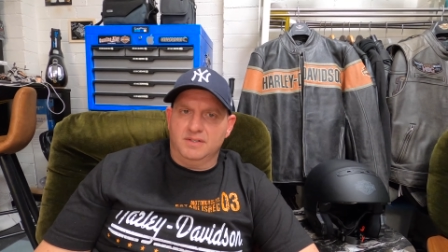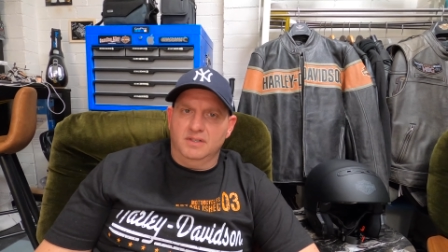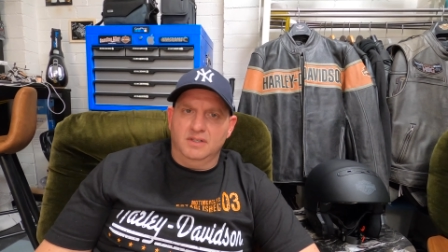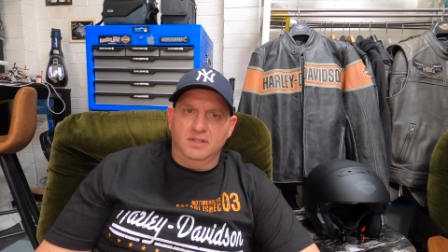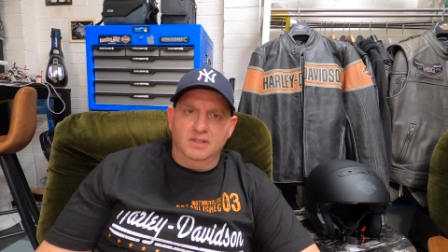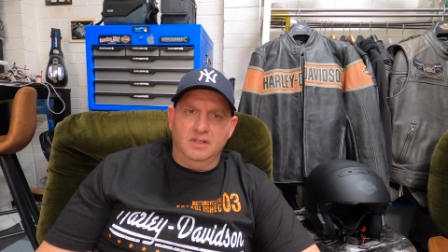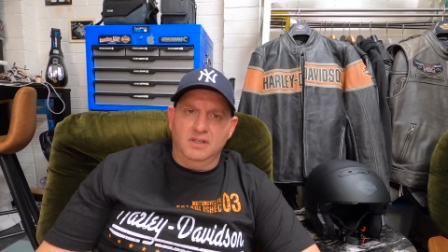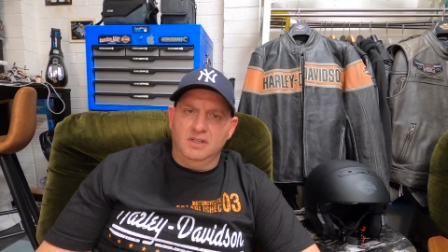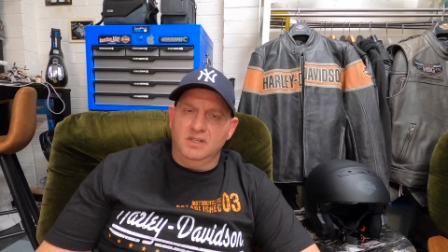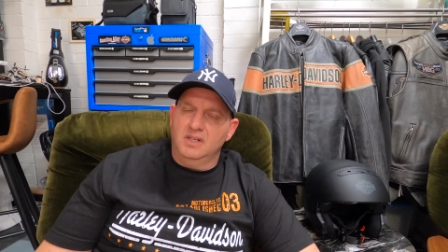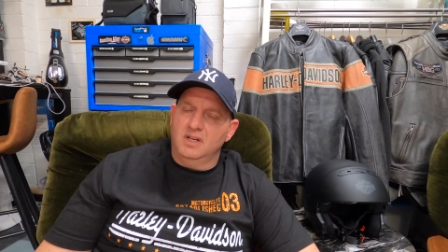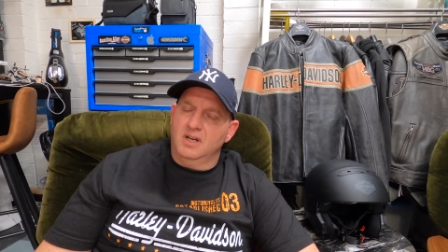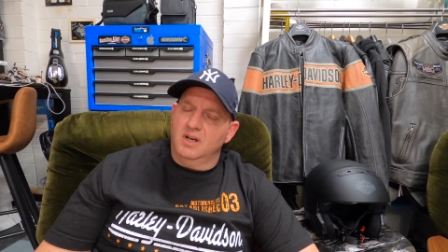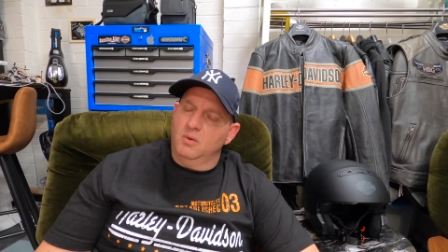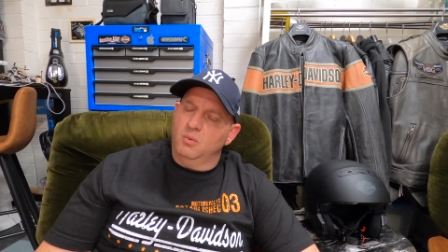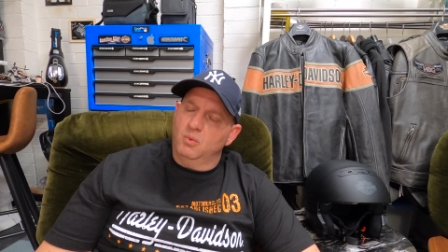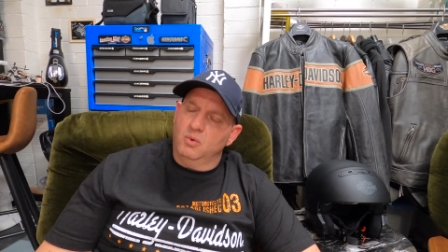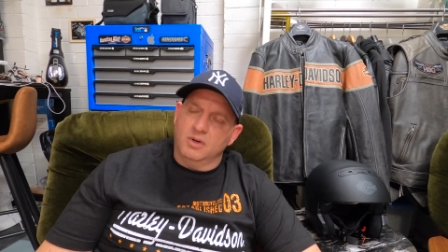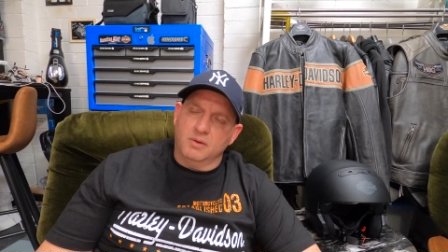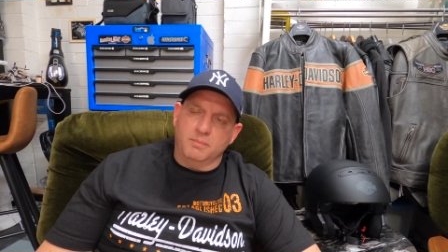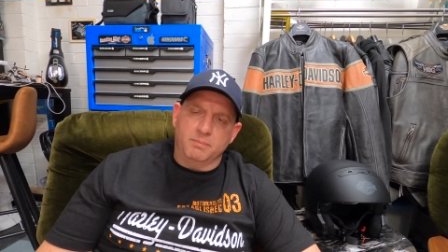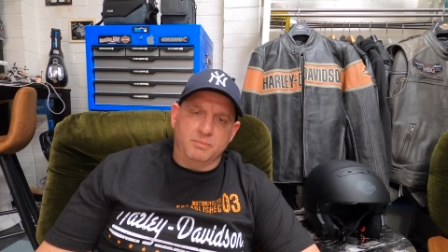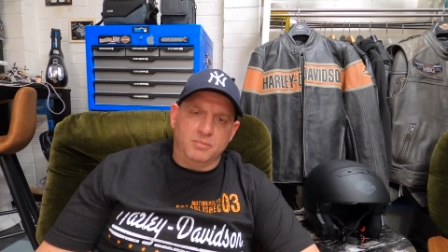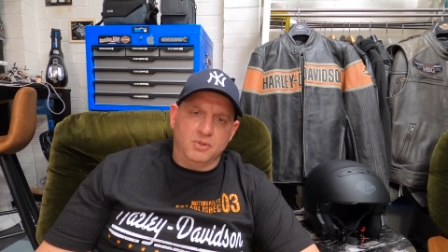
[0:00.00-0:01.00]
Uh, you know
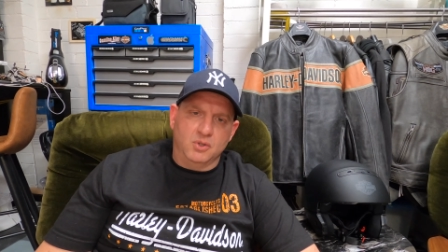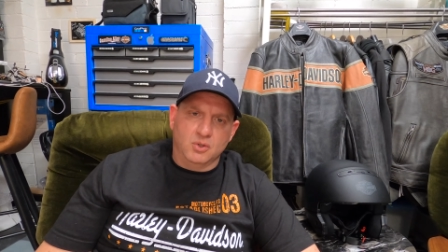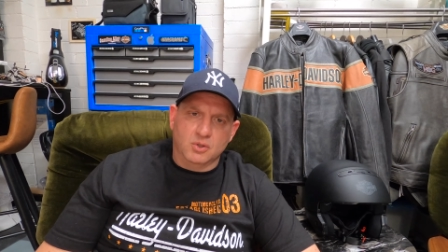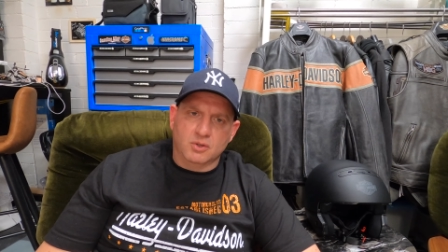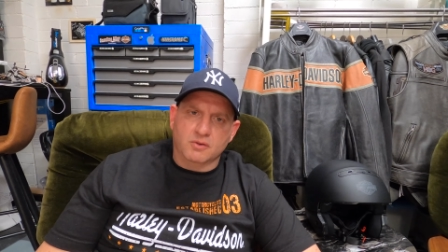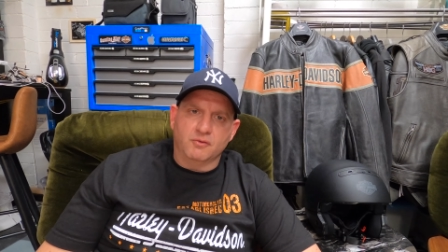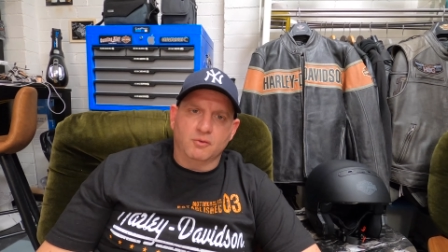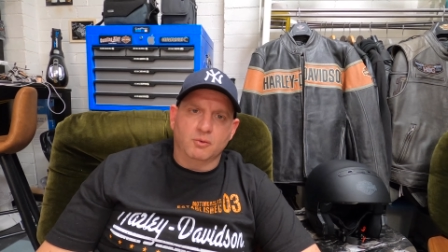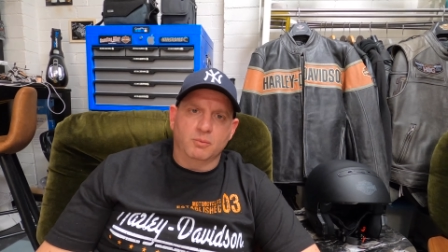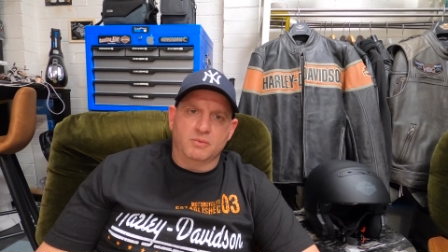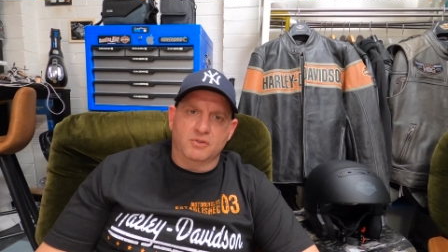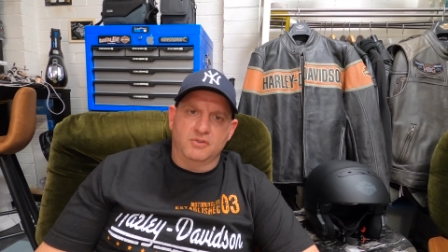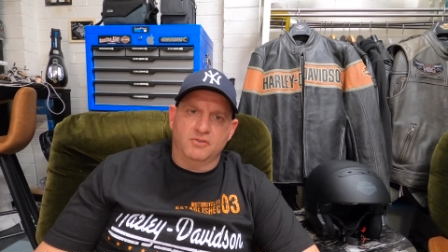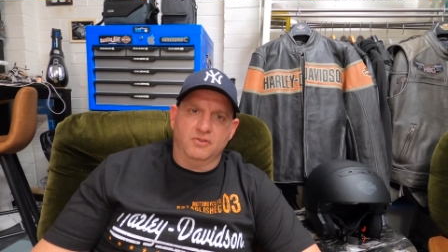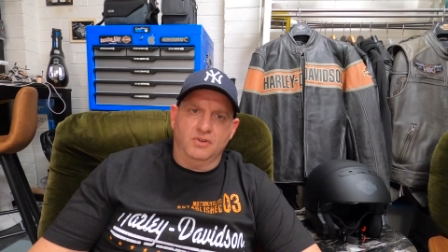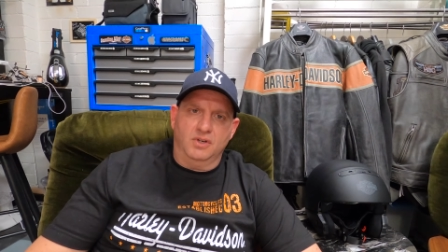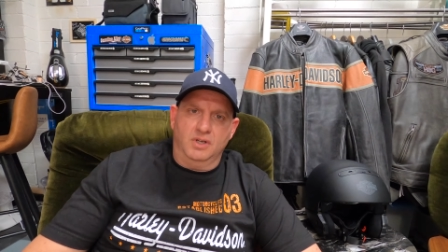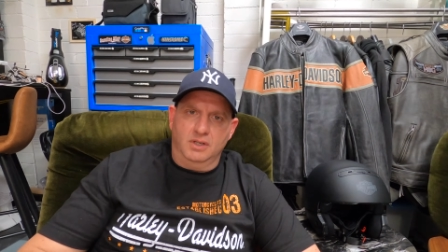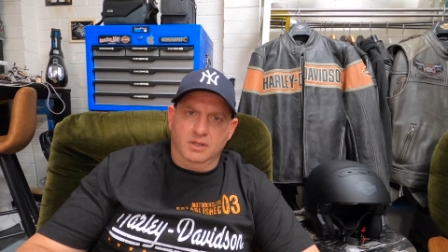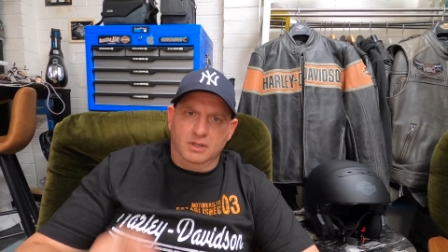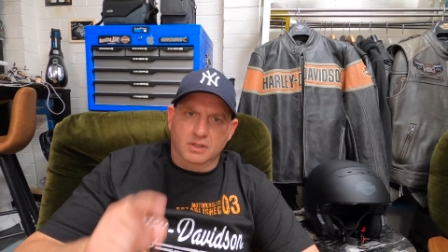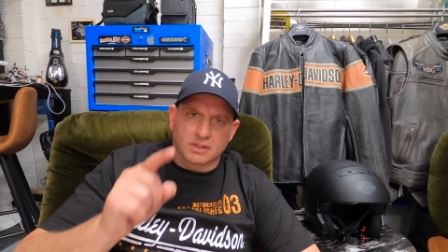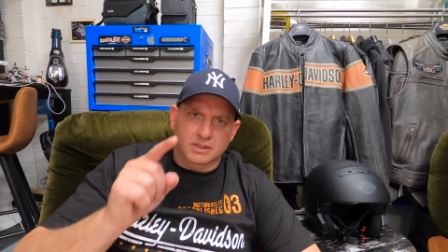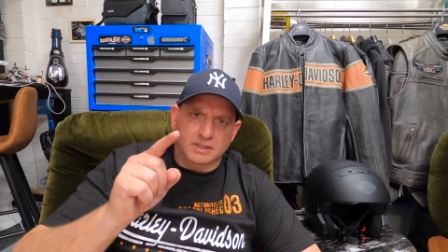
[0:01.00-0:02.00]
what a beautiful machine.